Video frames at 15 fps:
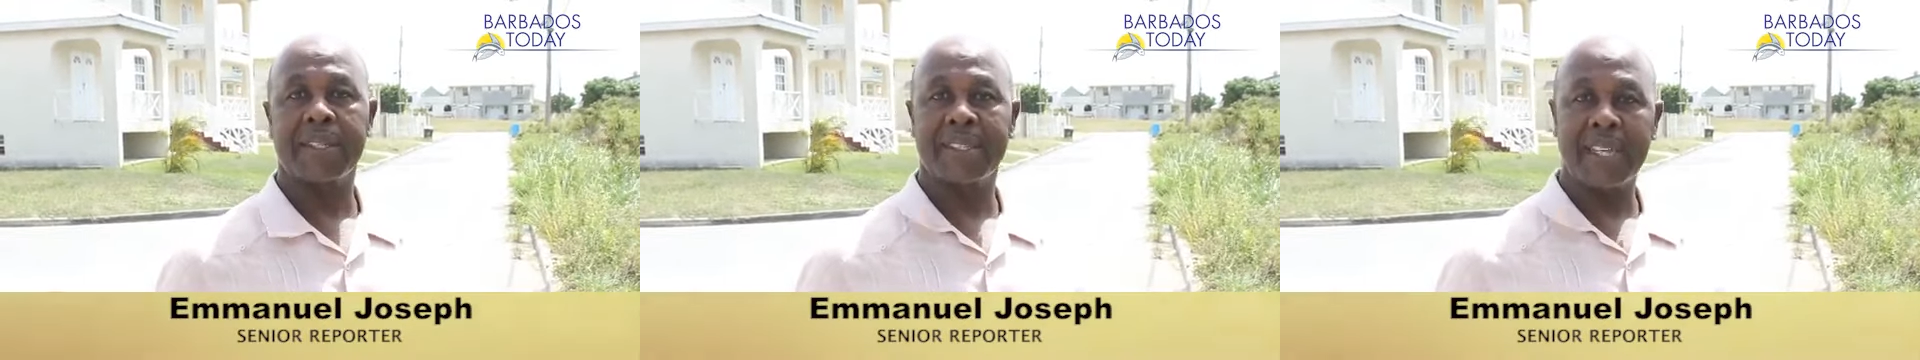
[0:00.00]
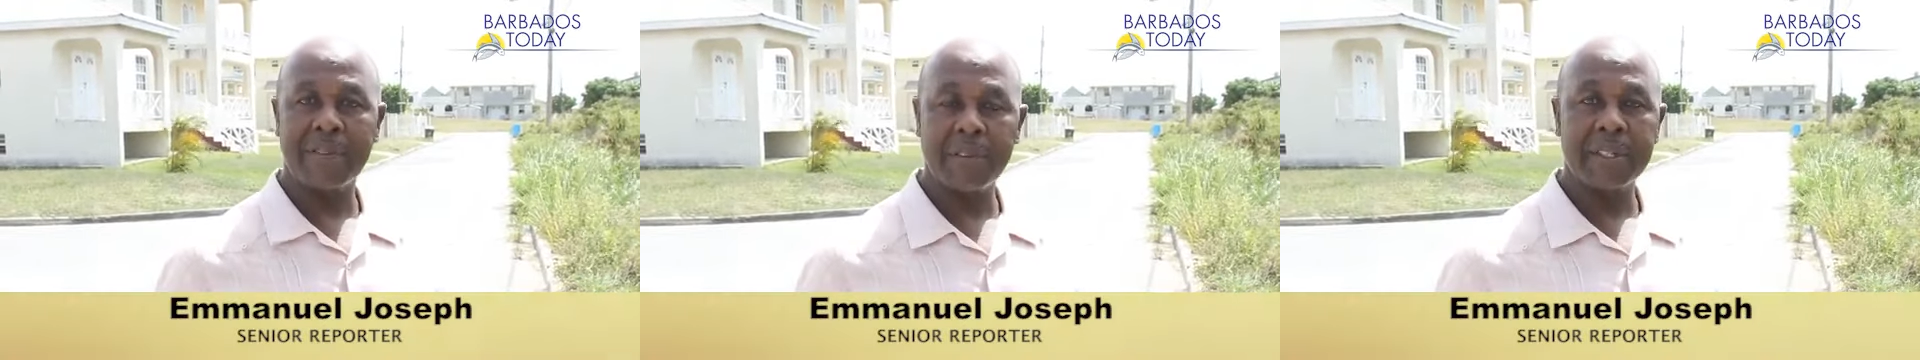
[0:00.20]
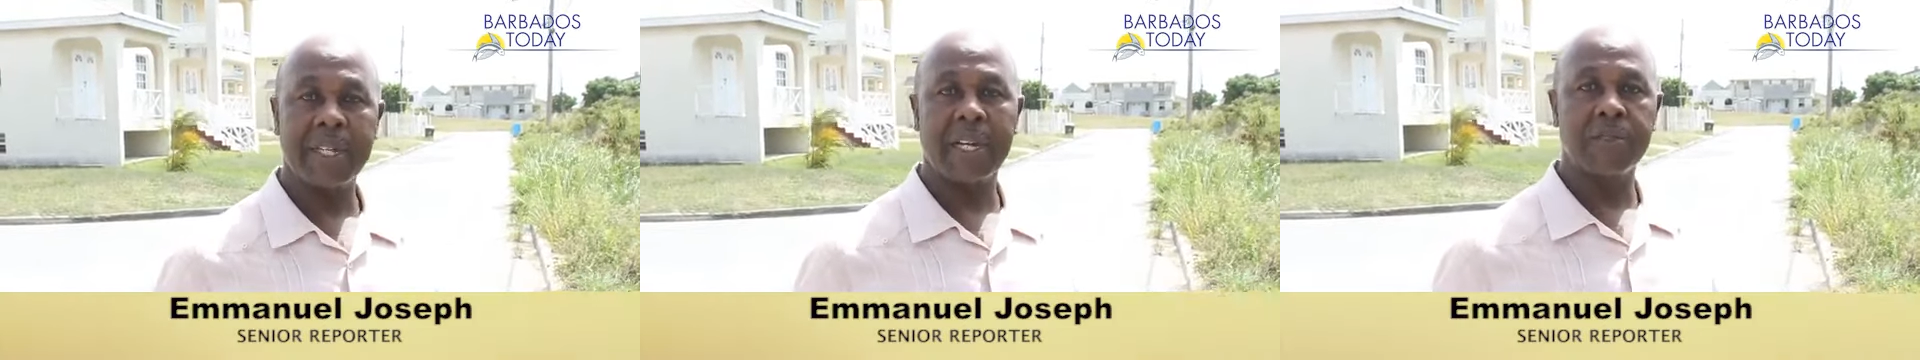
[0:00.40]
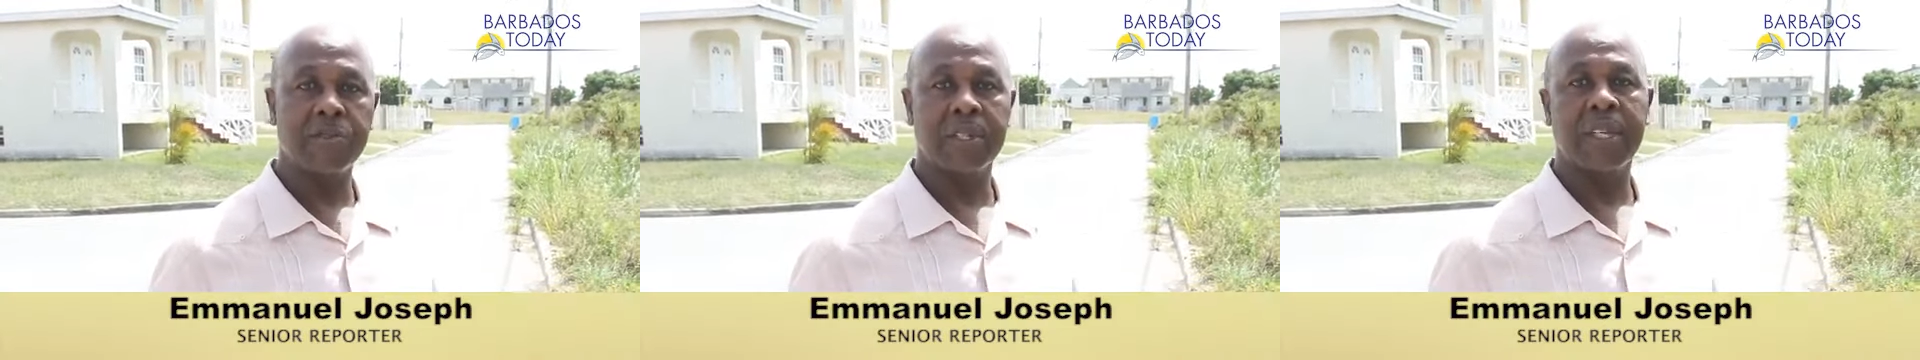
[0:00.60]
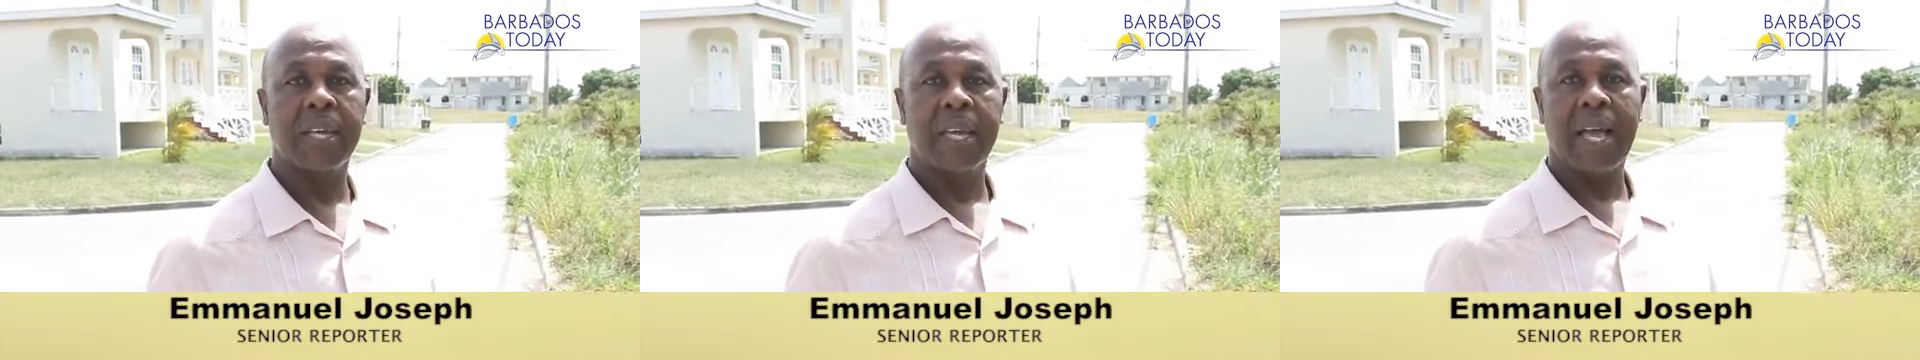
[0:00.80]

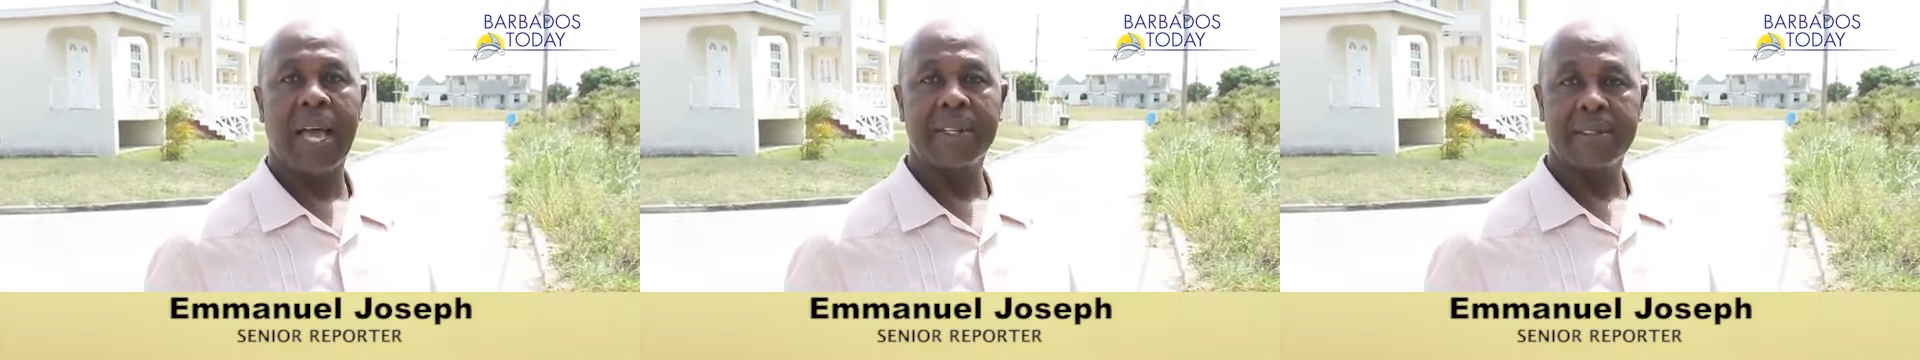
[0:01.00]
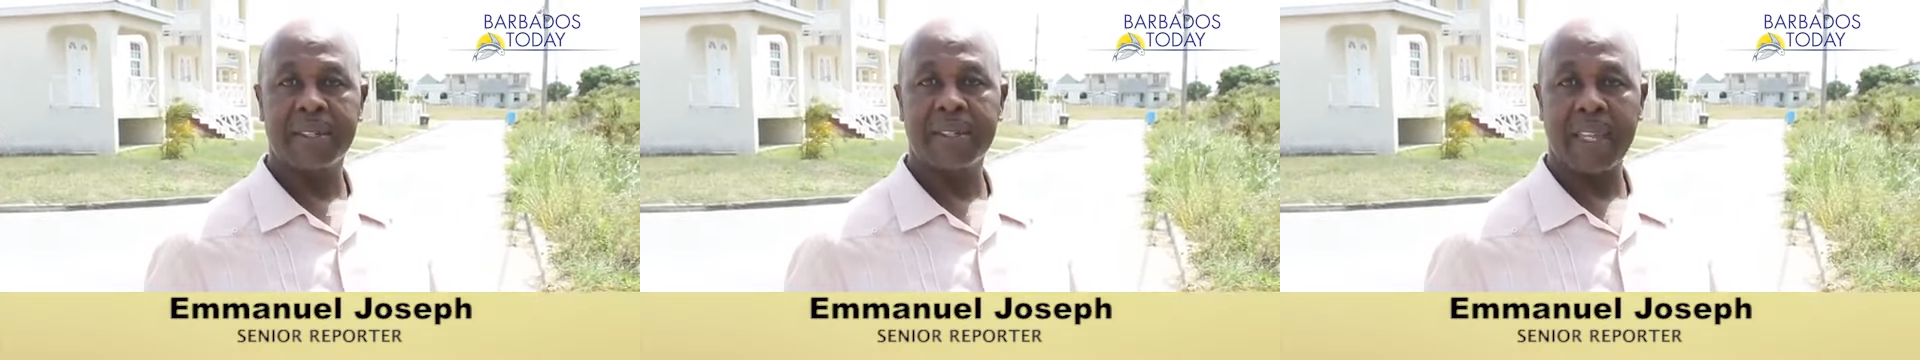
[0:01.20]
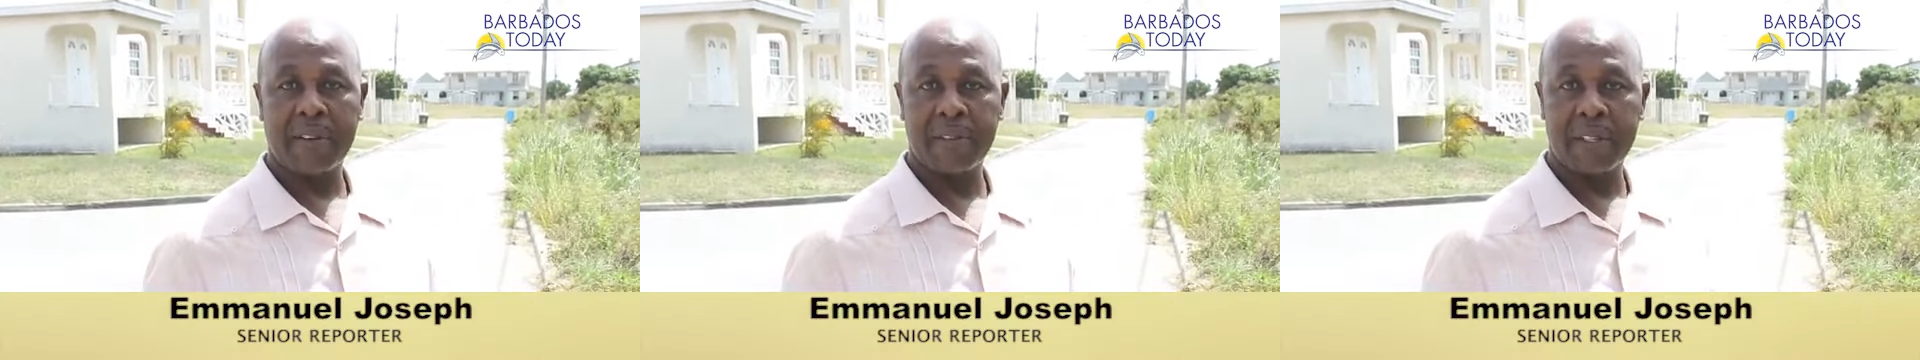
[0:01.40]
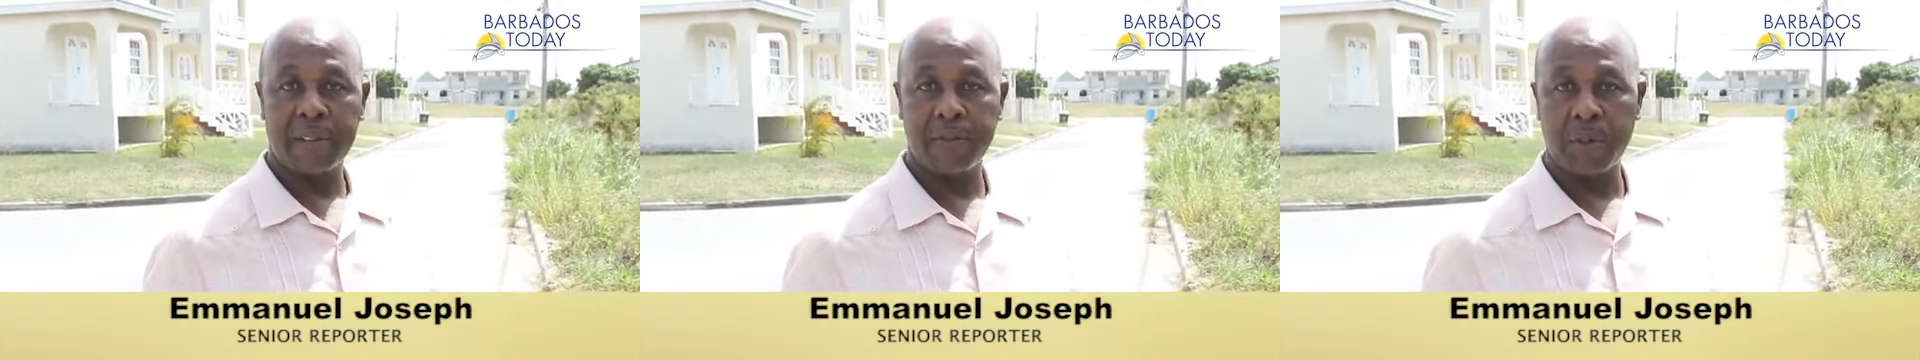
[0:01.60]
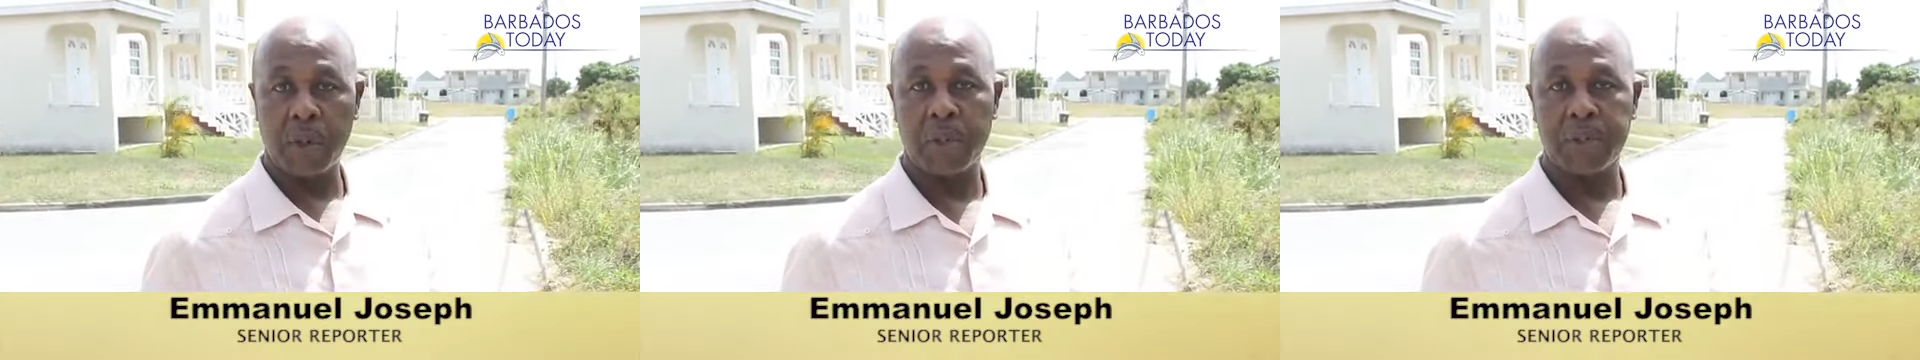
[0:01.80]

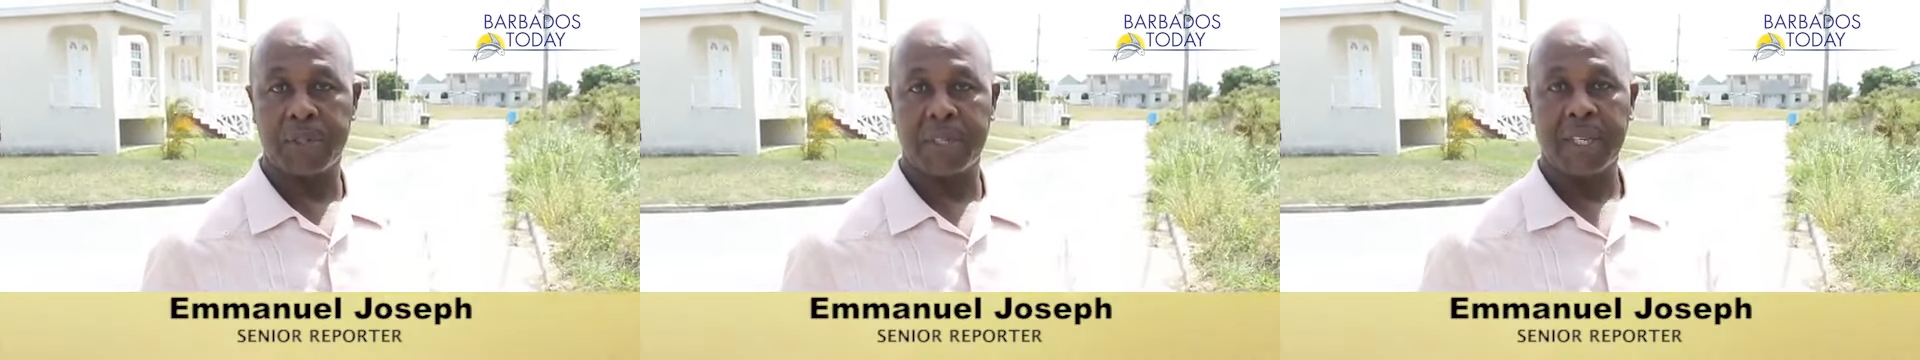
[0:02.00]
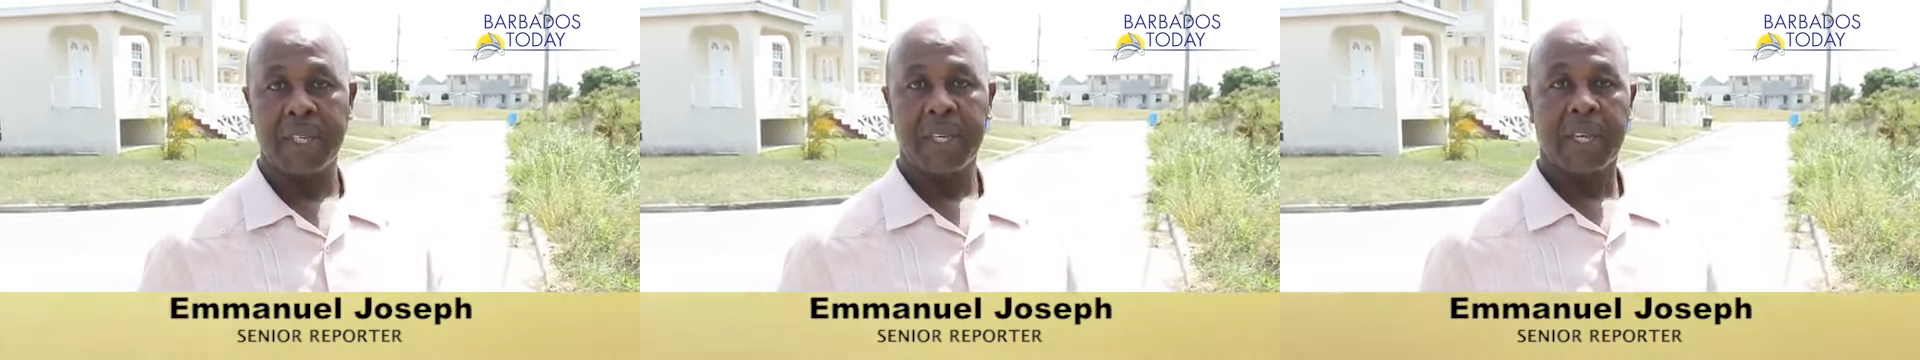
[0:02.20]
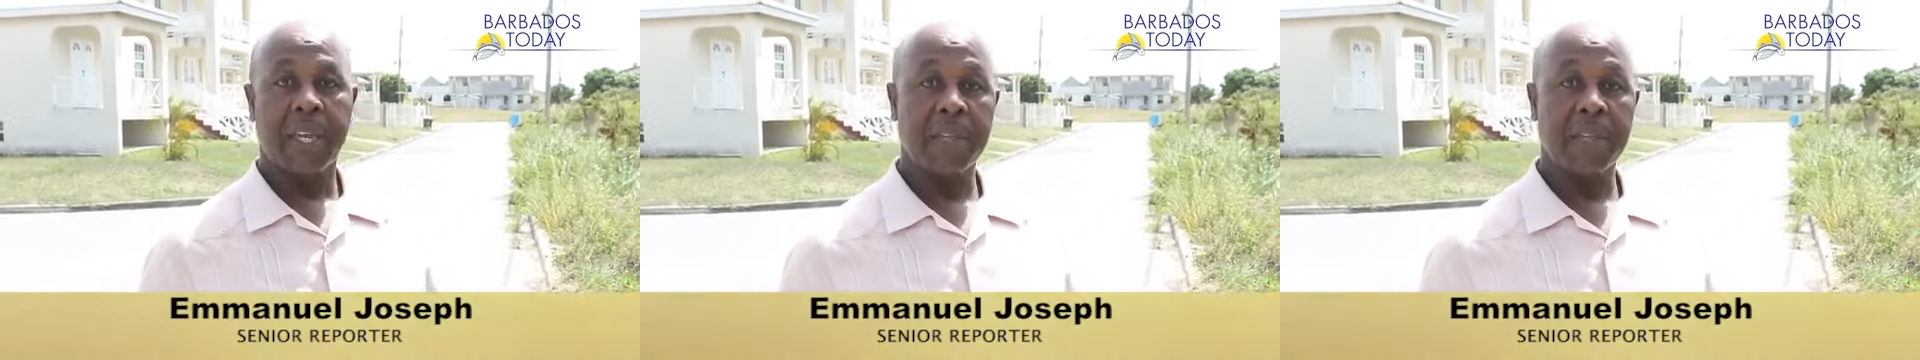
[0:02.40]
770 votes